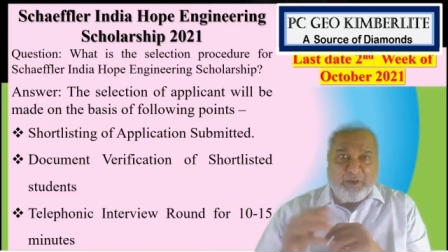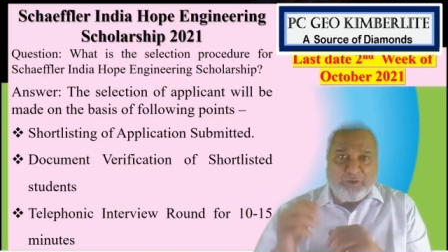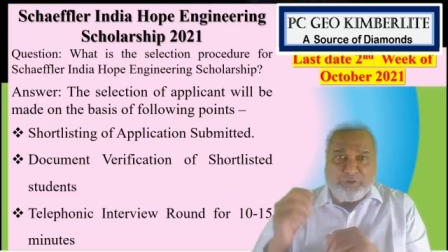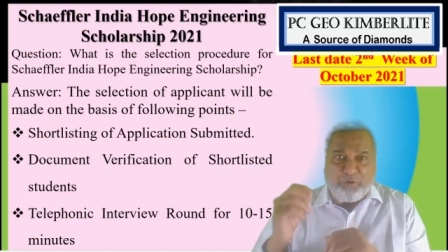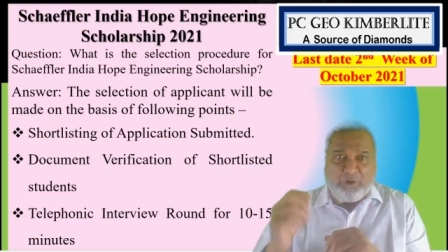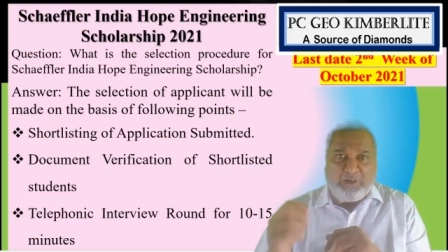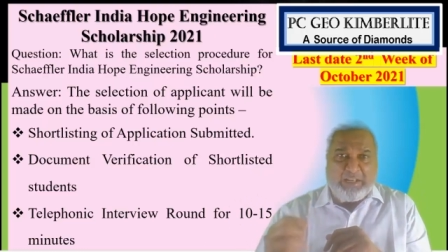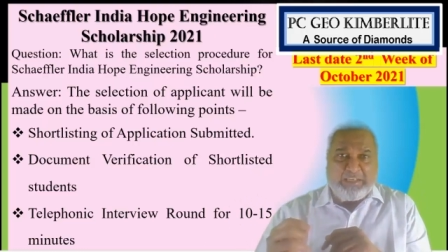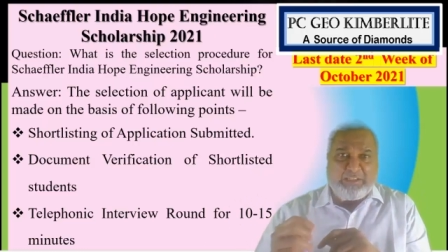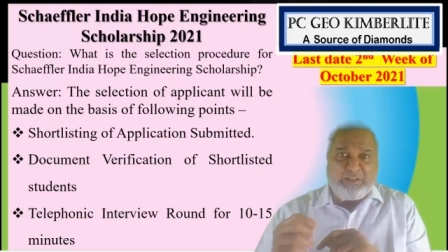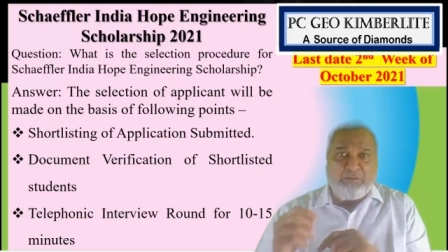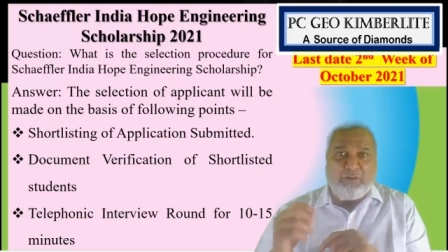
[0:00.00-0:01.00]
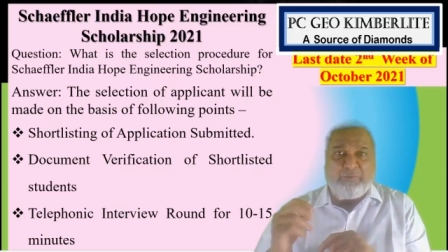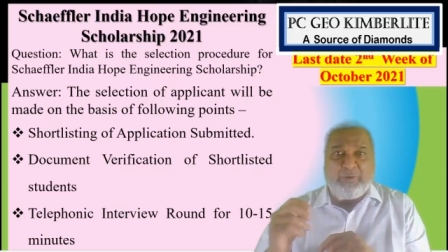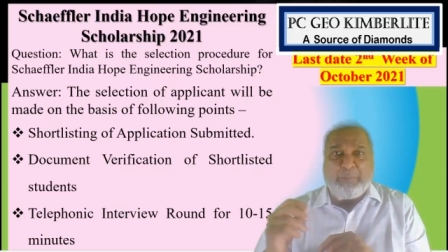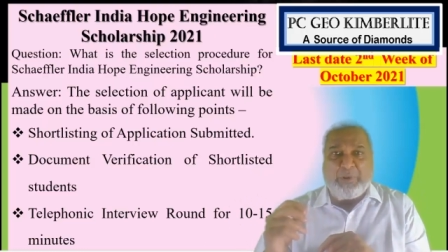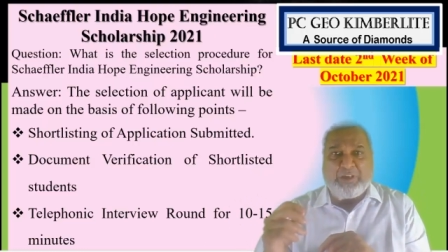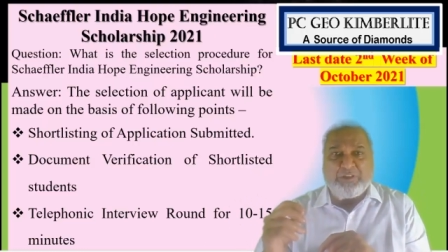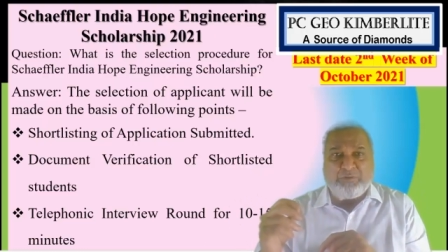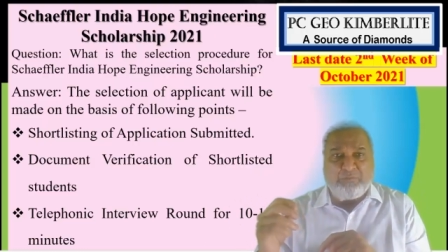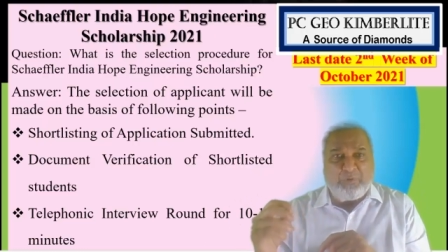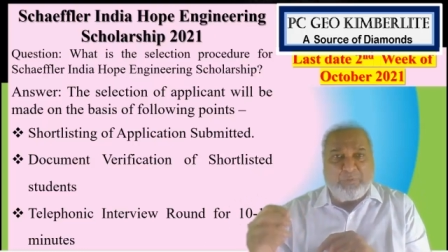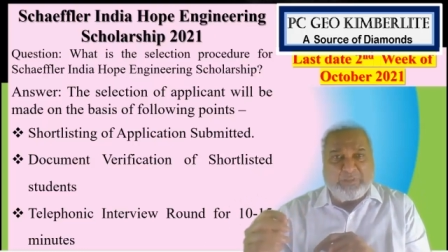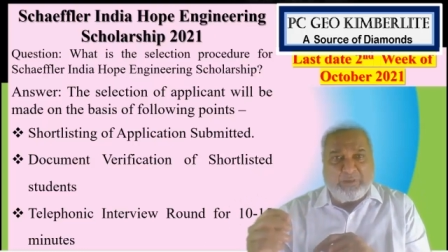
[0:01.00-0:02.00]
Shortlisting of application
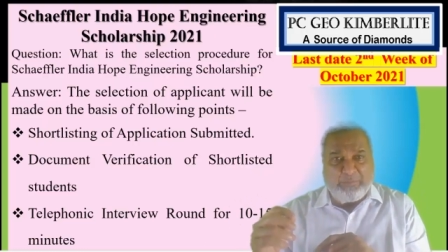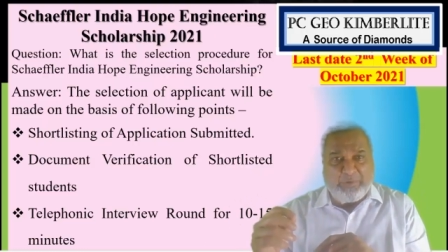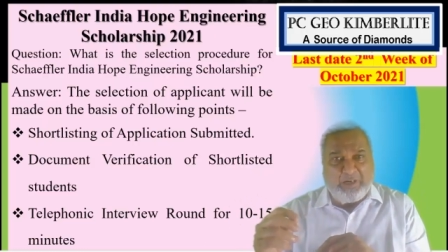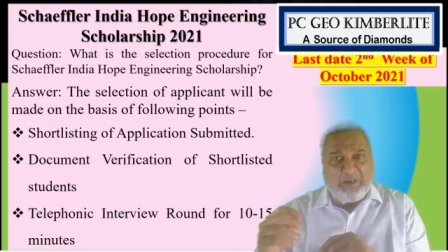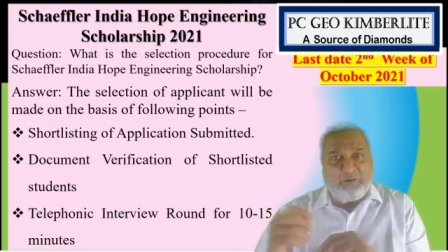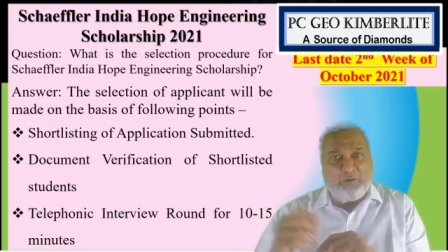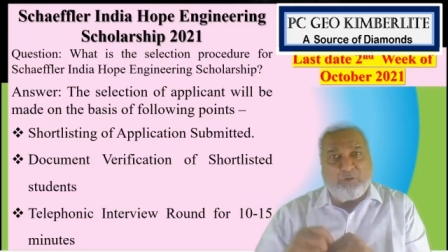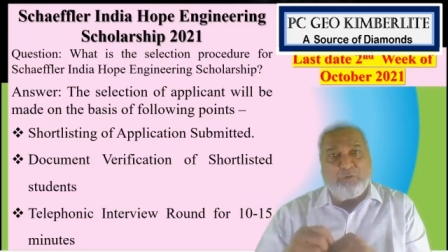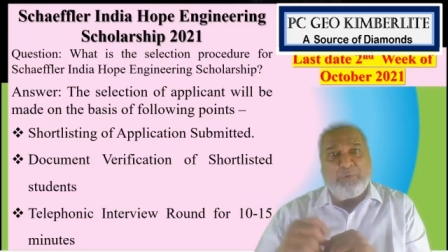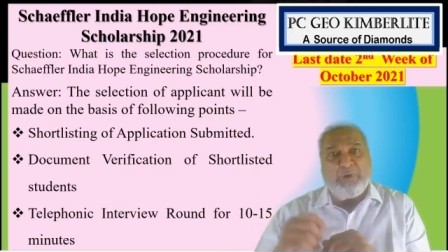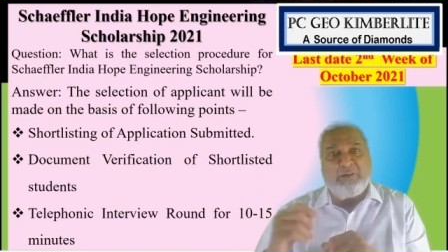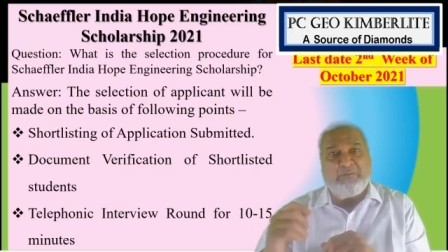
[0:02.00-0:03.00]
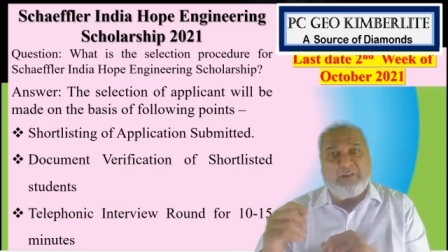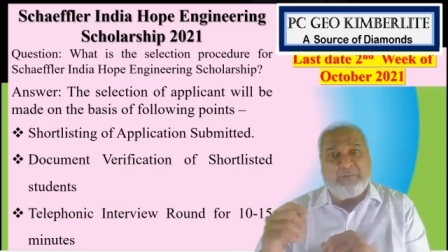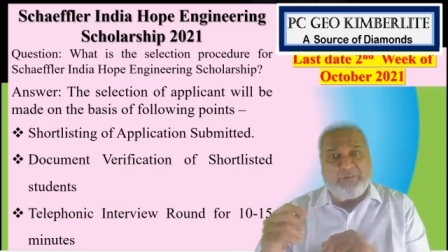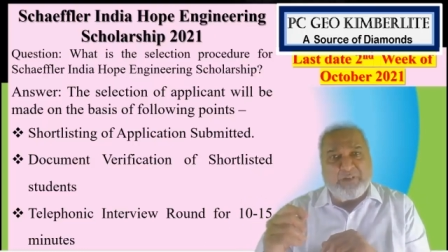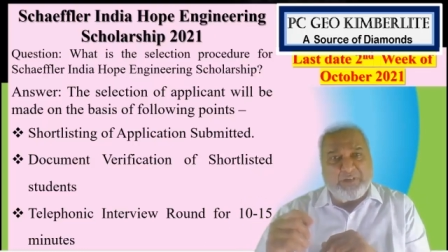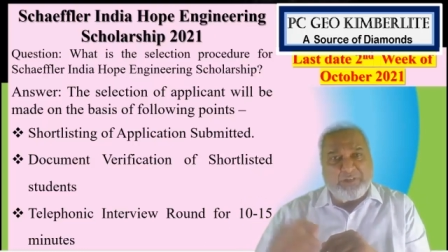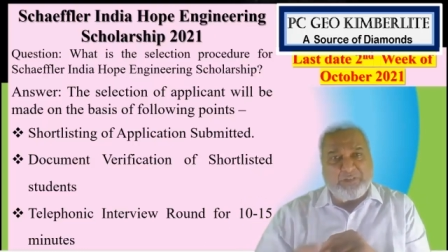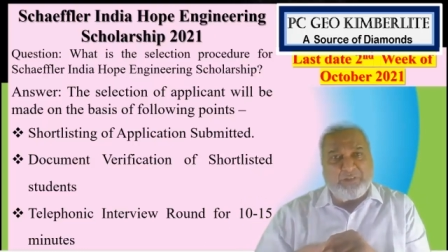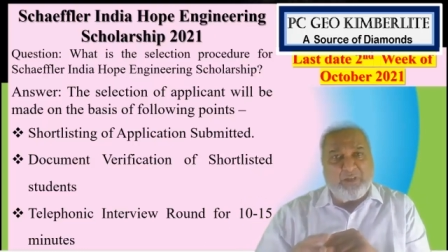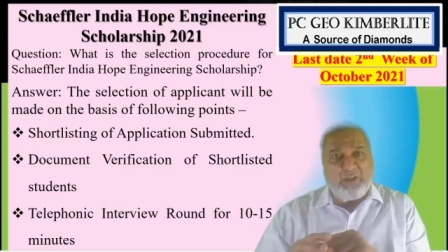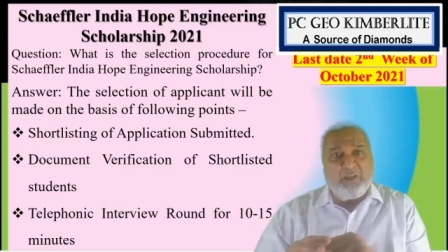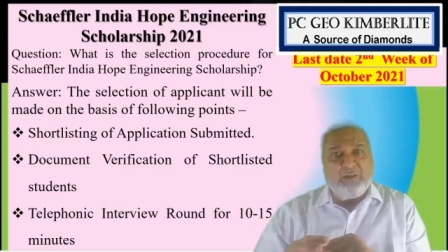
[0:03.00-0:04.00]
will be submitted, document
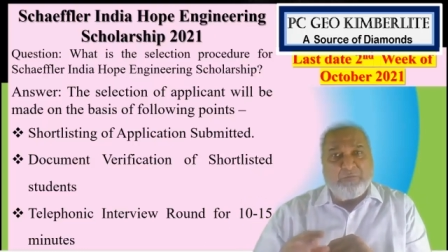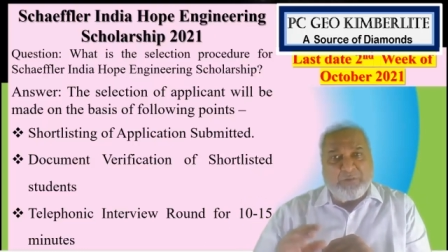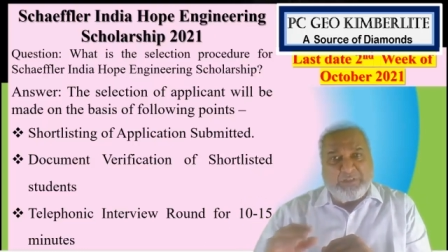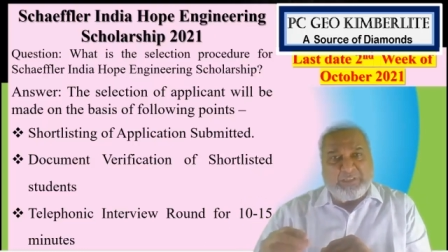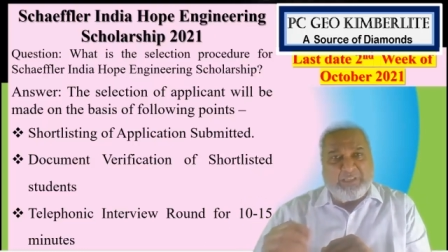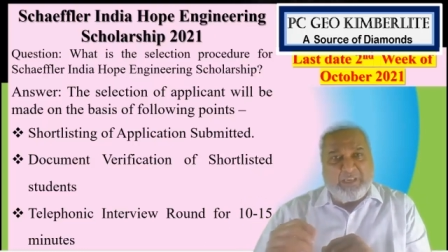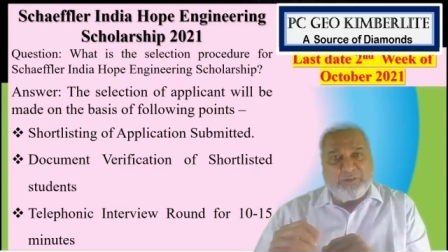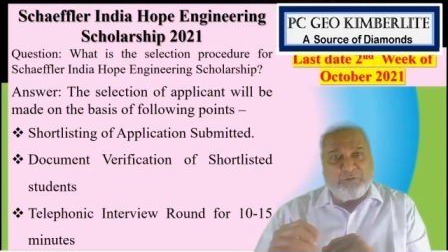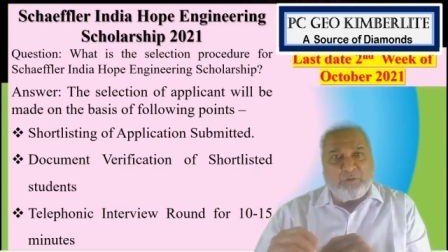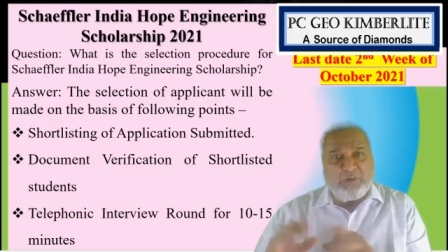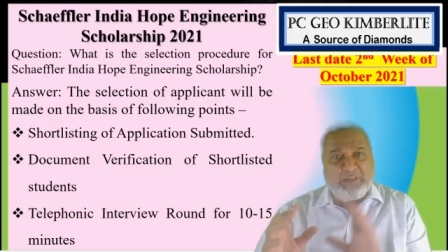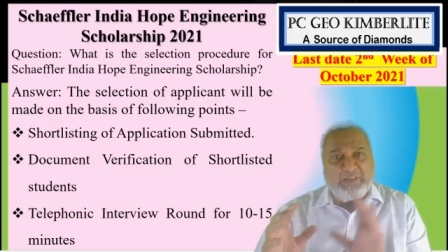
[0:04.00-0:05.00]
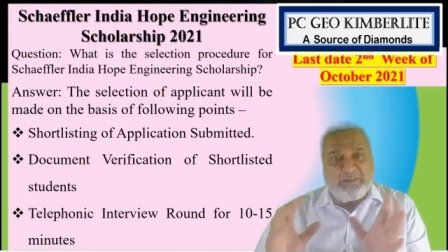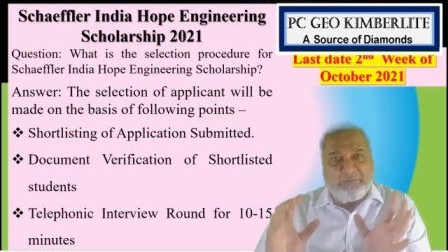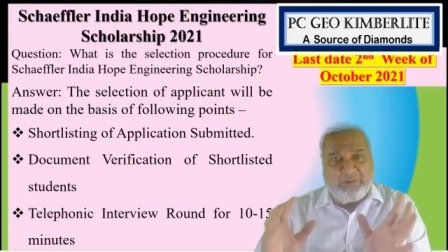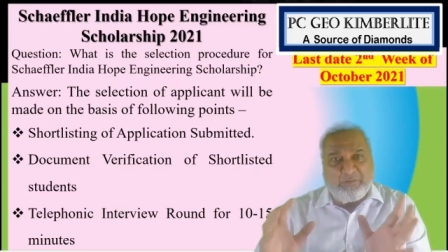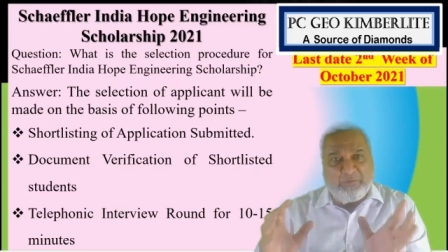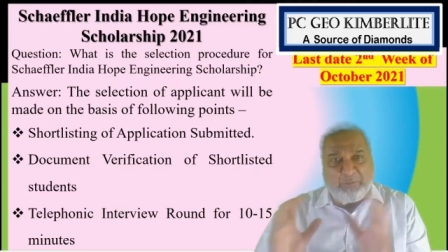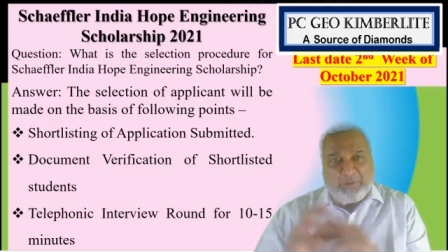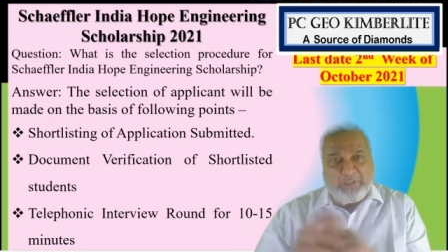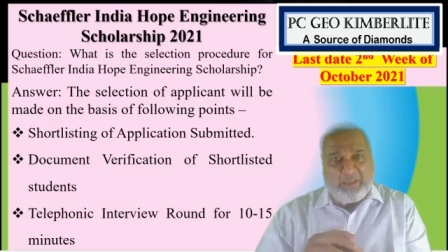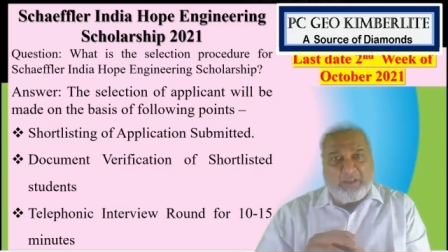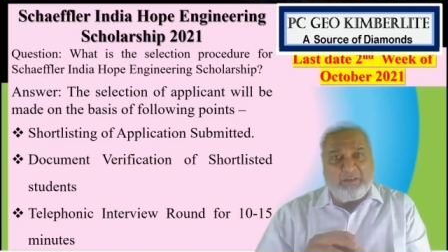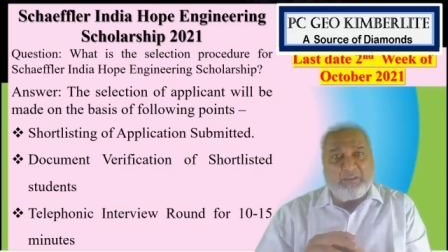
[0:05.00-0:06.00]
verification which is there, shortlisted will be there.